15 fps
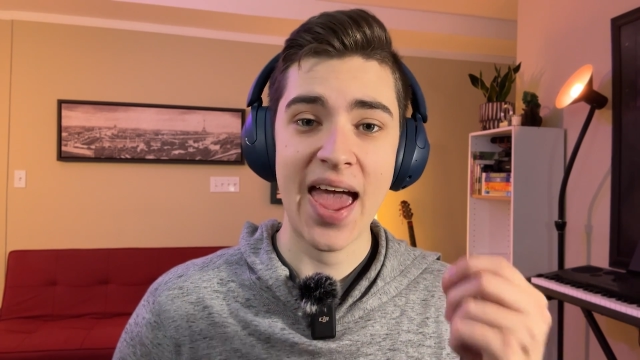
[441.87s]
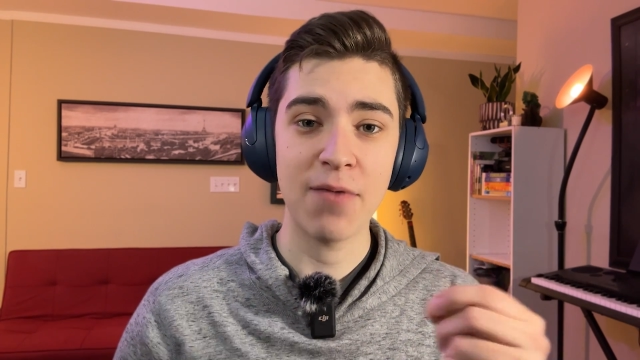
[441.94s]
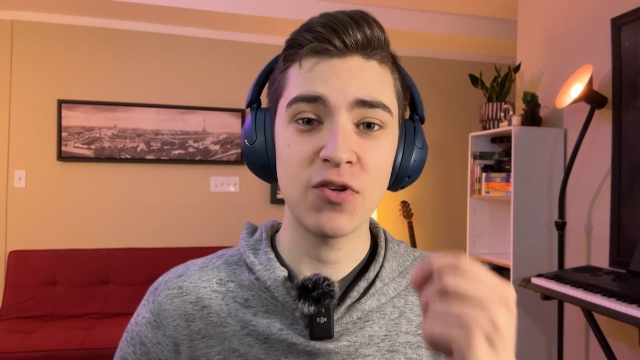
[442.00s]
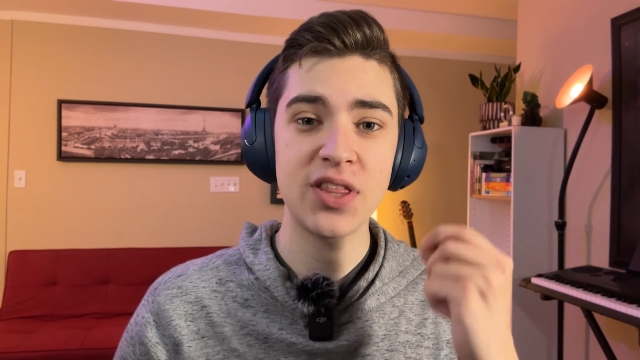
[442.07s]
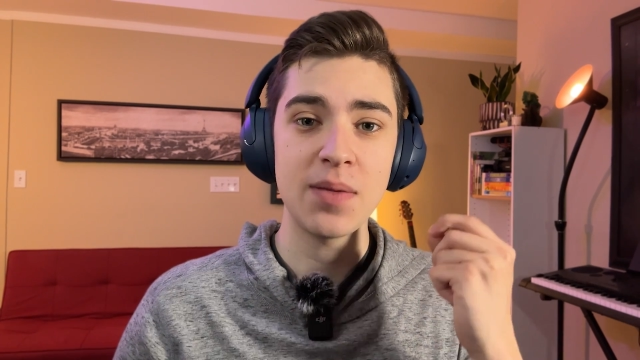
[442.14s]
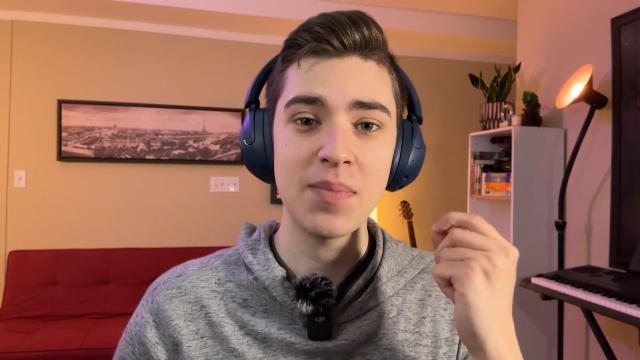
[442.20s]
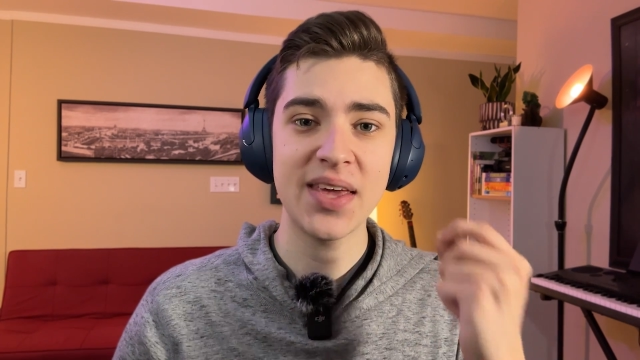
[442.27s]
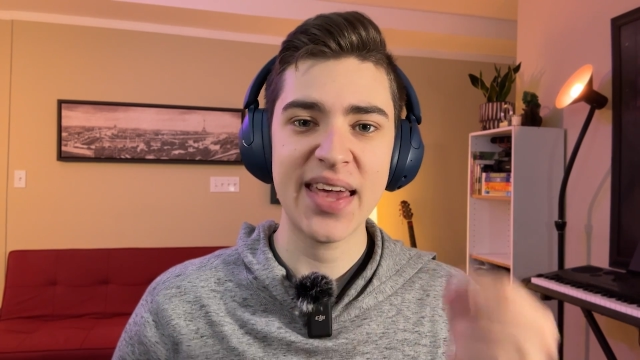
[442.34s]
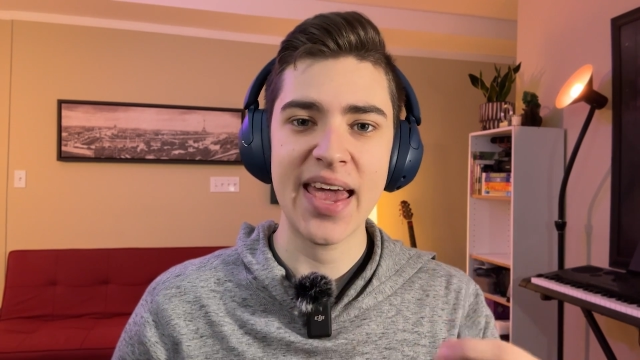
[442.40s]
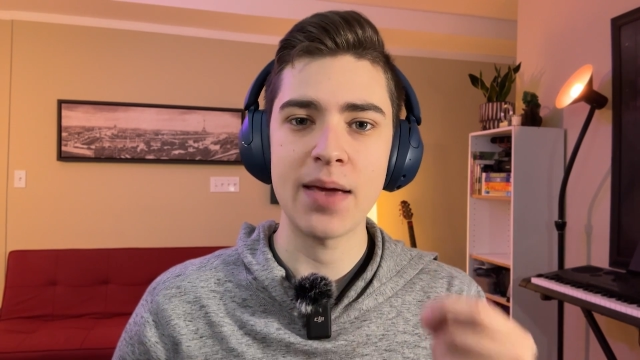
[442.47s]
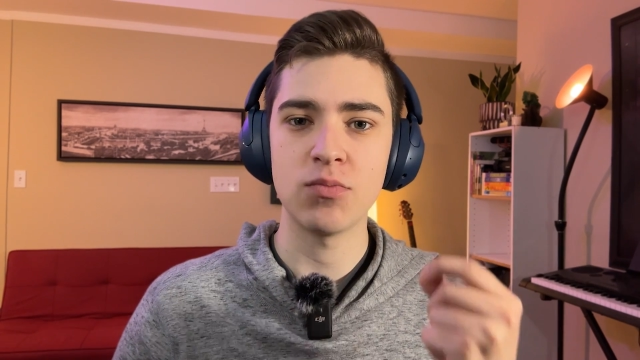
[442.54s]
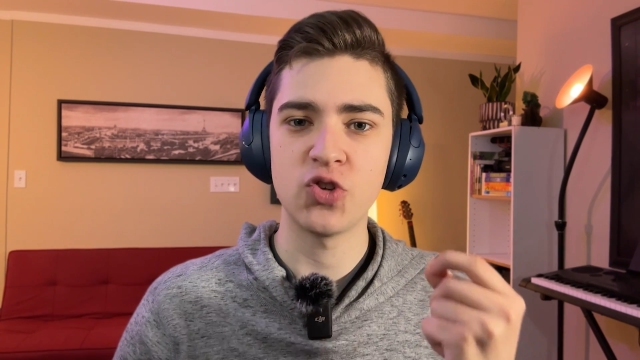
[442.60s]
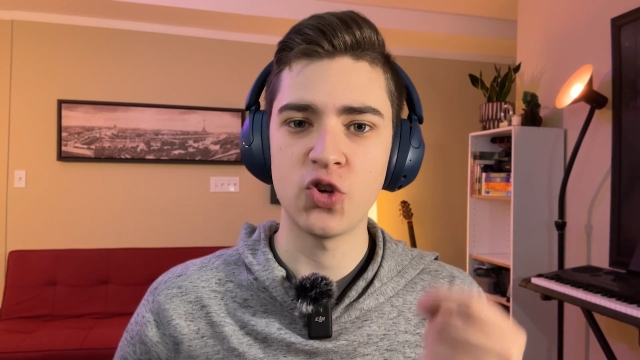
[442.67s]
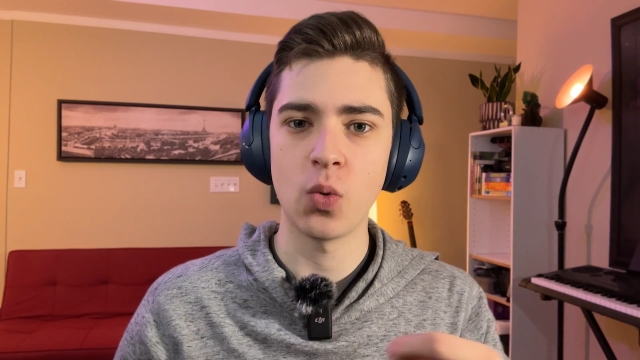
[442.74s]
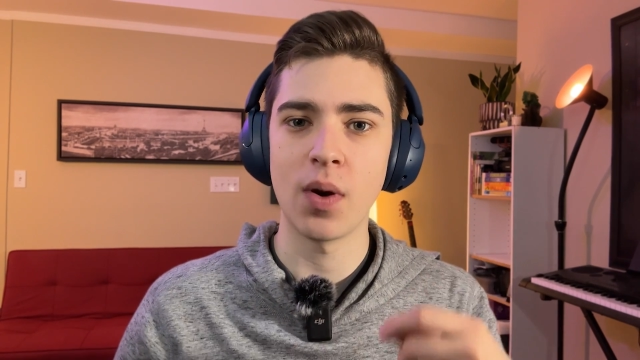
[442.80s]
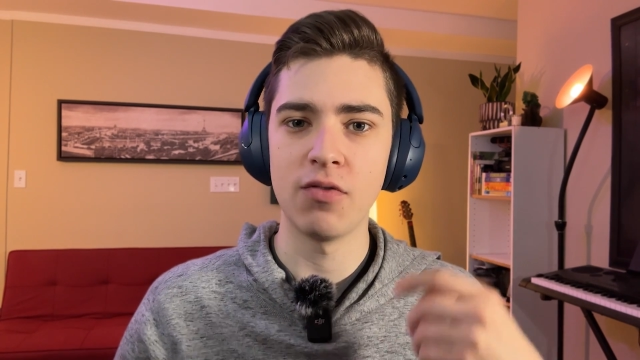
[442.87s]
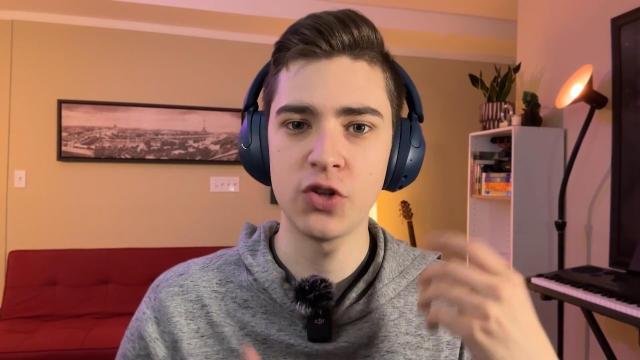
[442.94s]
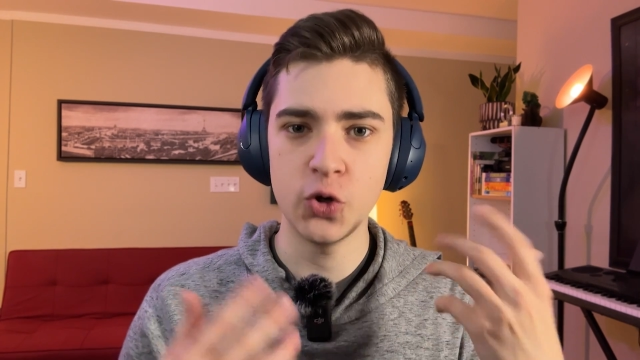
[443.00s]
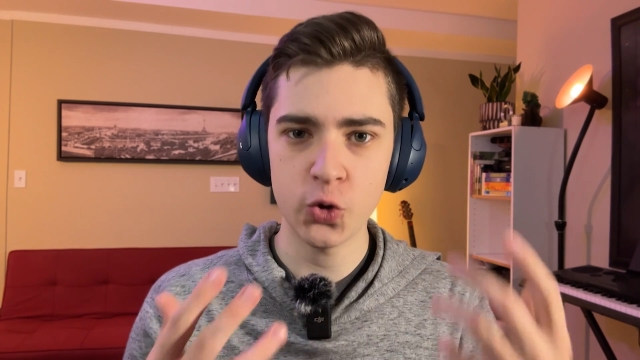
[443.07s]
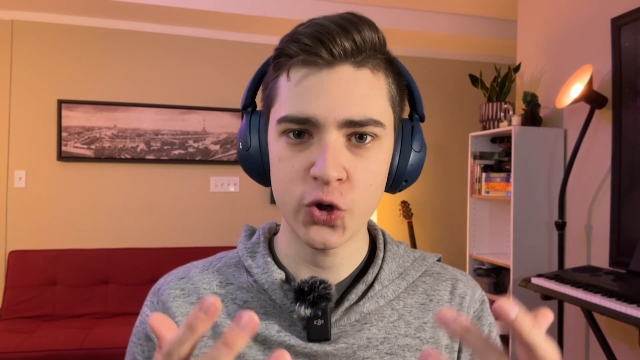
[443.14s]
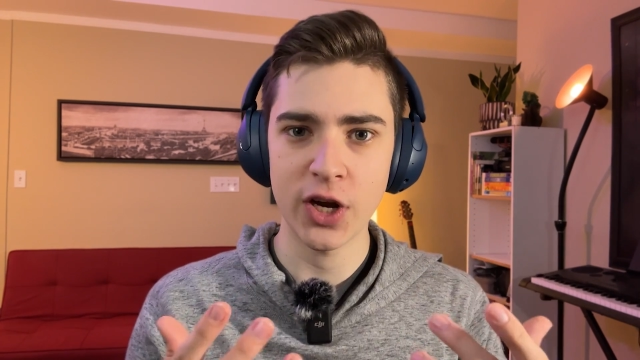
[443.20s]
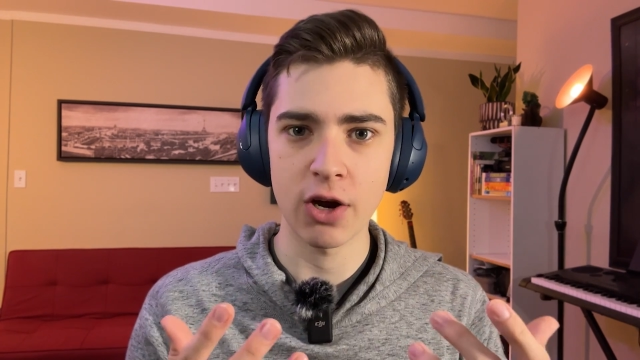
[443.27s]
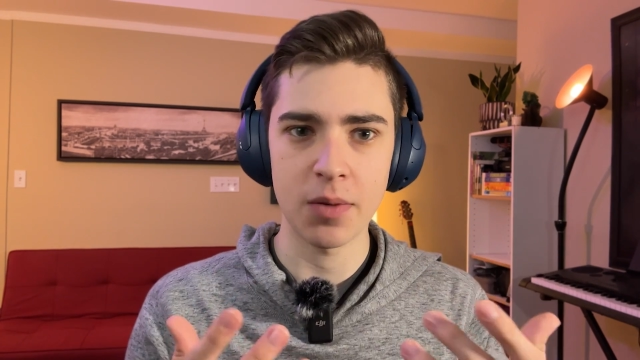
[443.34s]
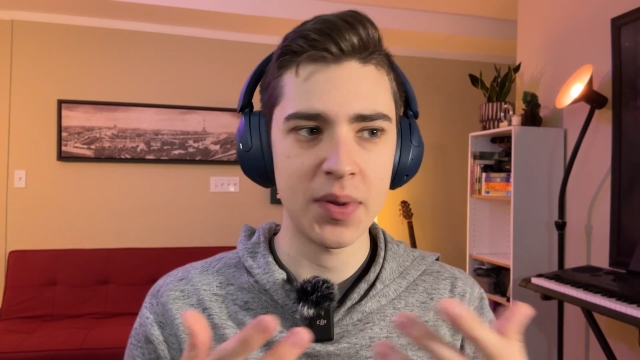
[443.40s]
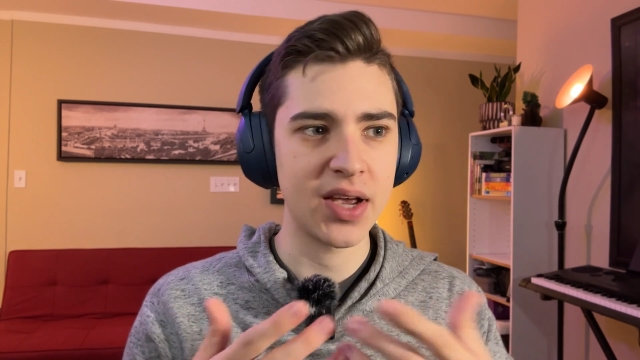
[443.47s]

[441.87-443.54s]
everything became so revolutionary